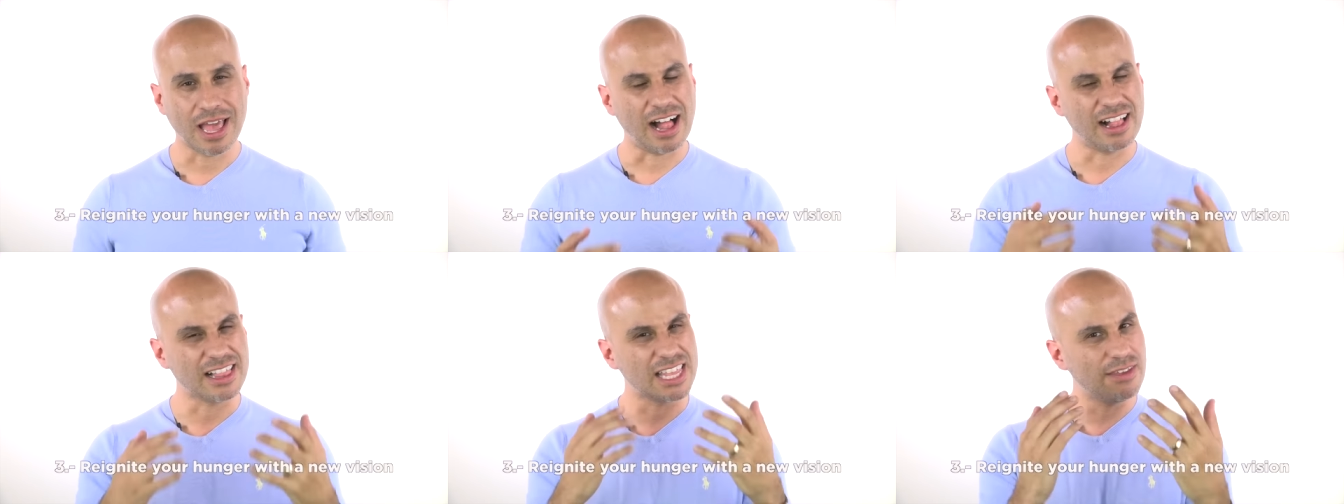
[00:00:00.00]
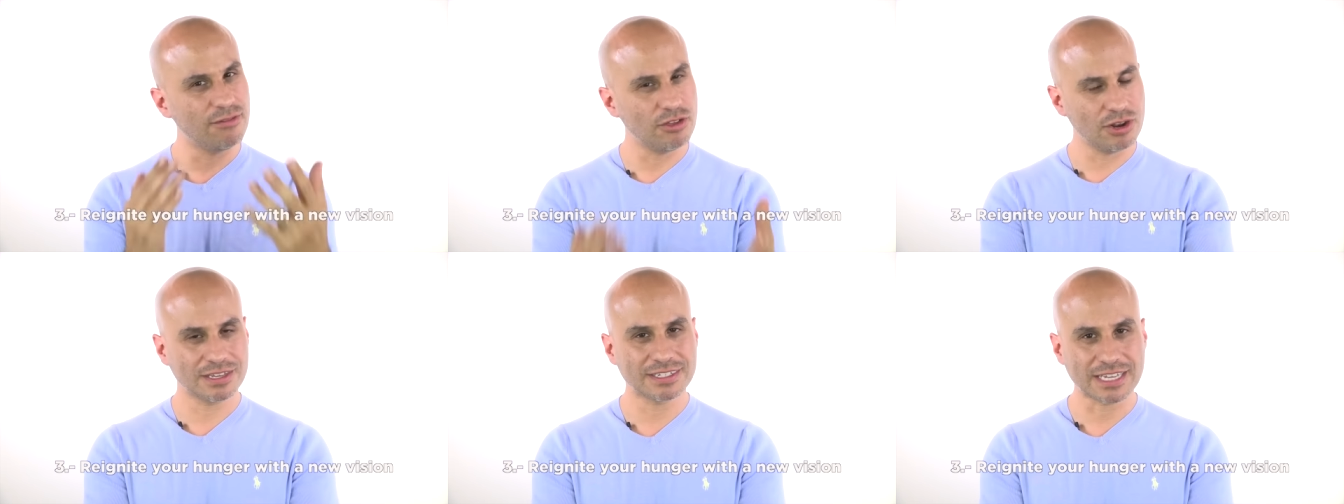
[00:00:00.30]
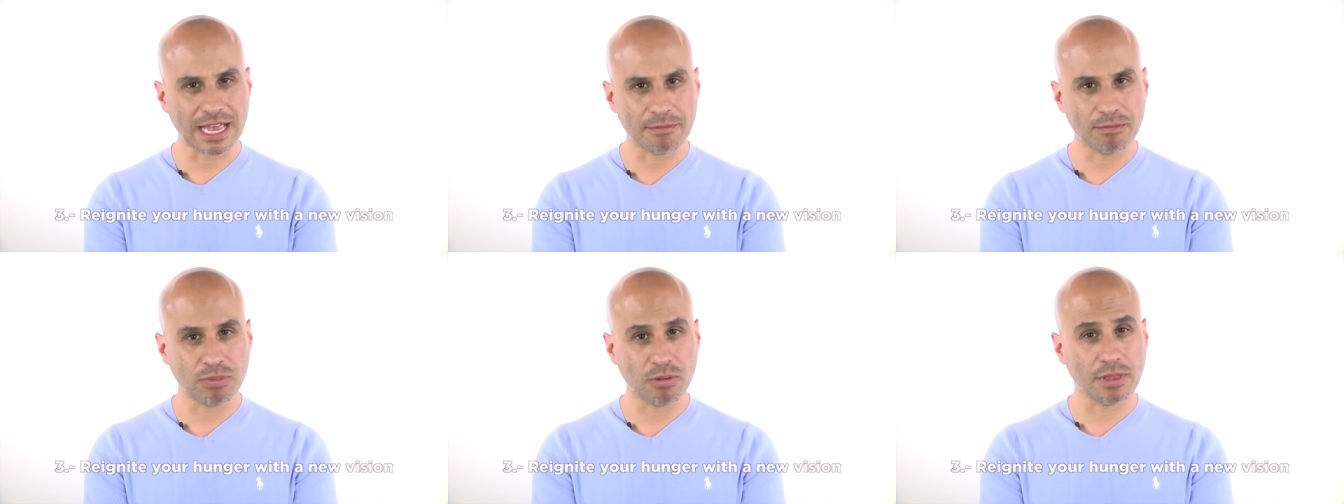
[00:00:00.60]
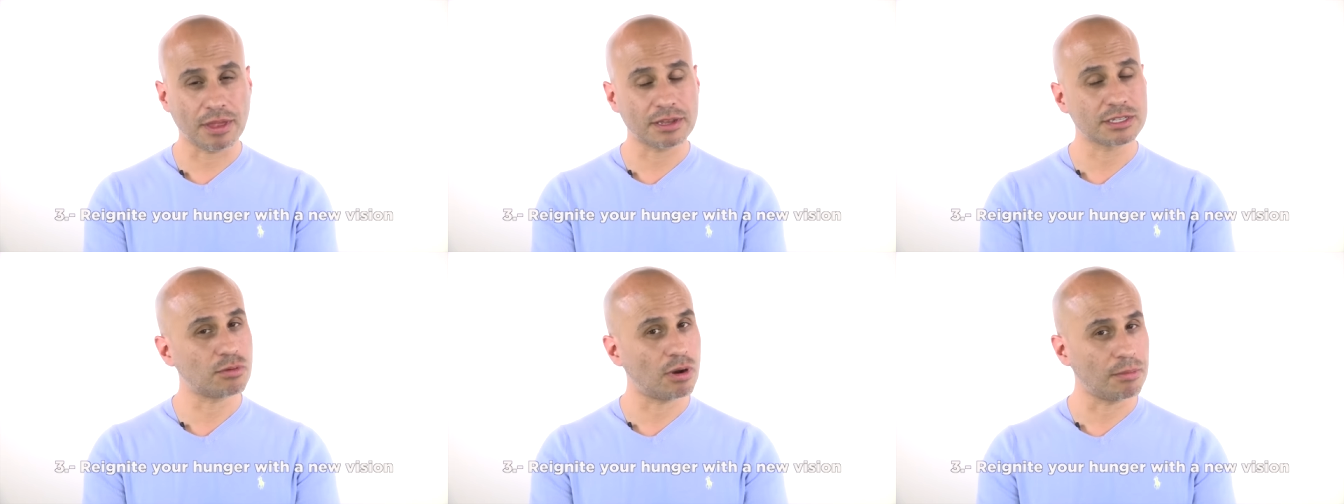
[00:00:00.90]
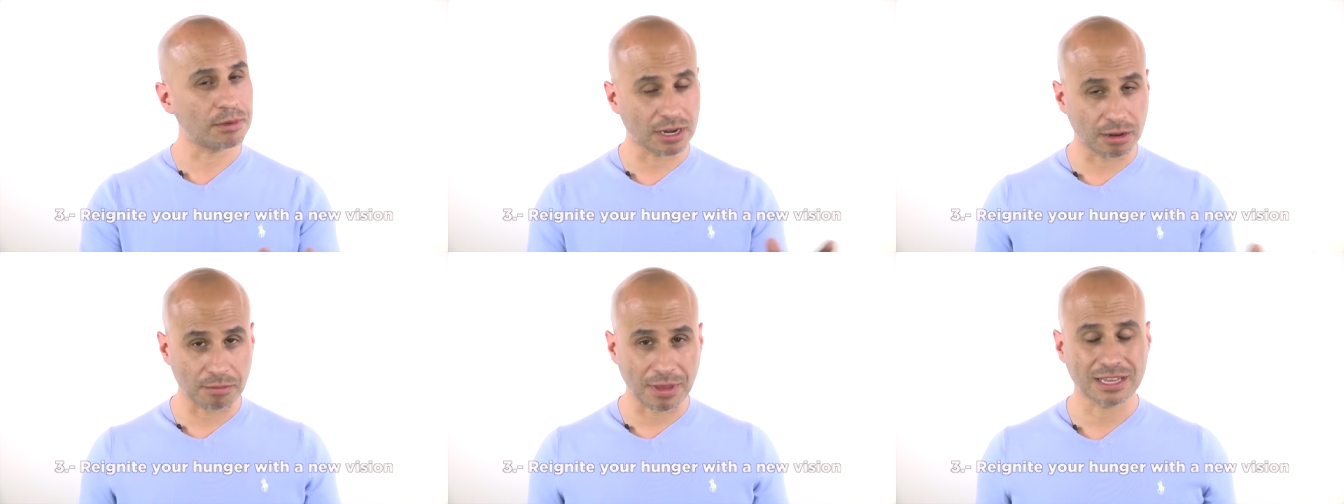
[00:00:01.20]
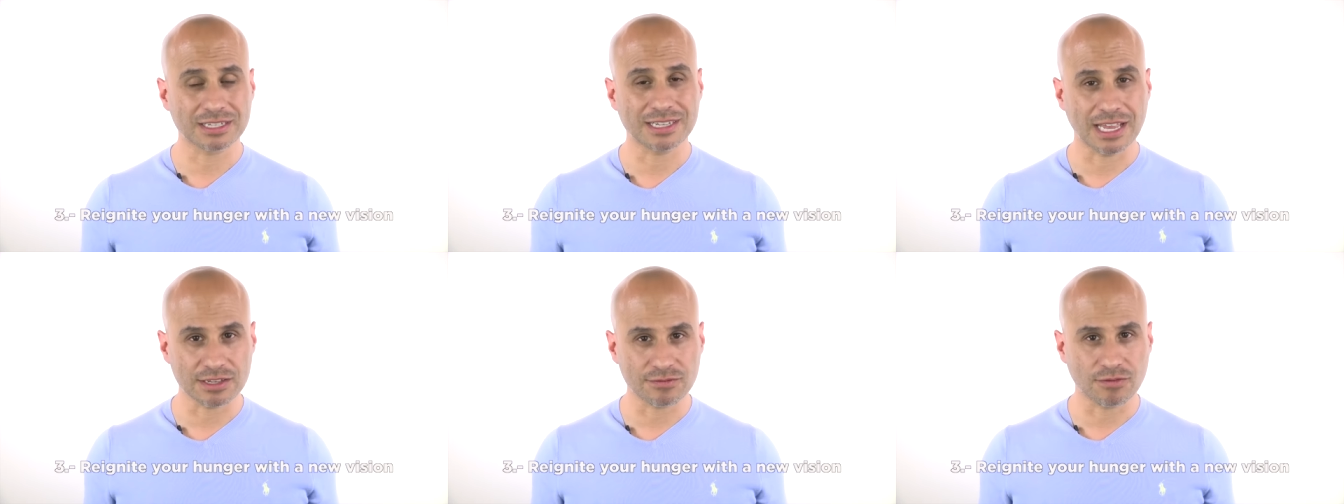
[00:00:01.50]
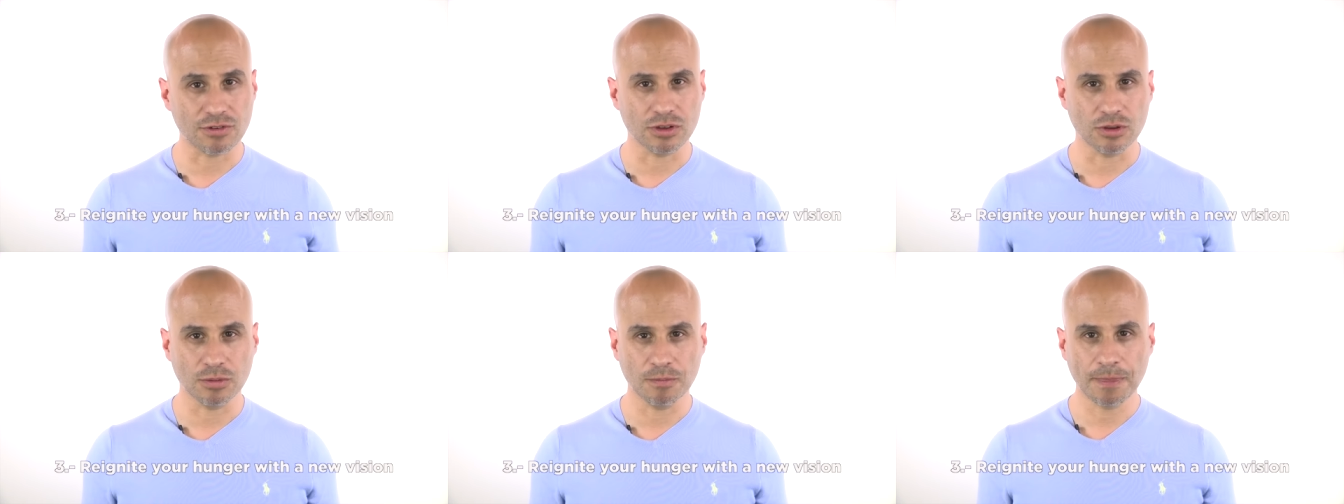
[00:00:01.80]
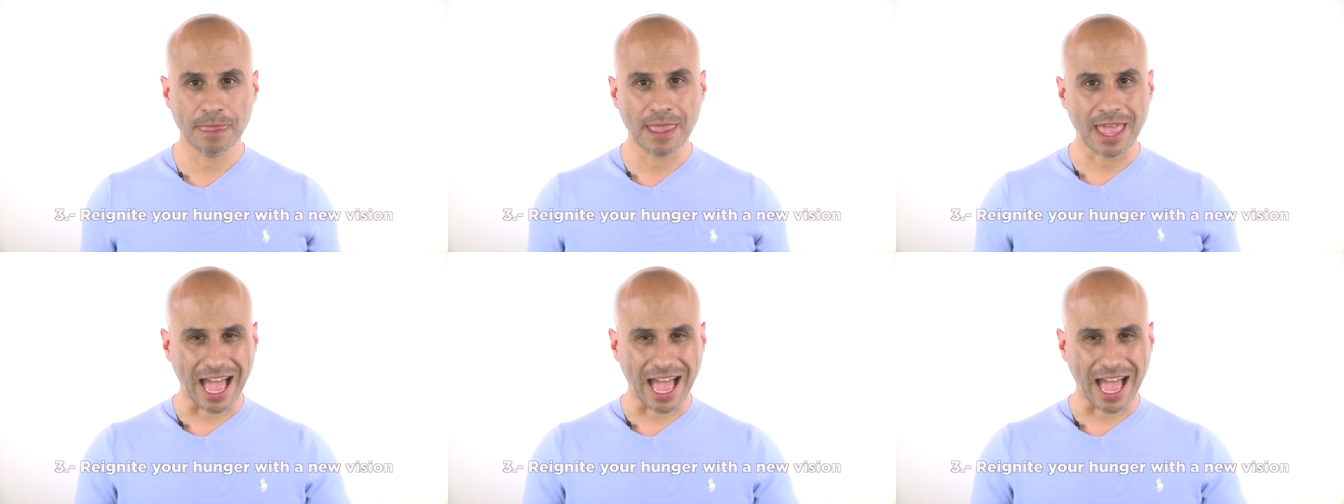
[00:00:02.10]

I'll give you an example that's probably gonna make sense for you.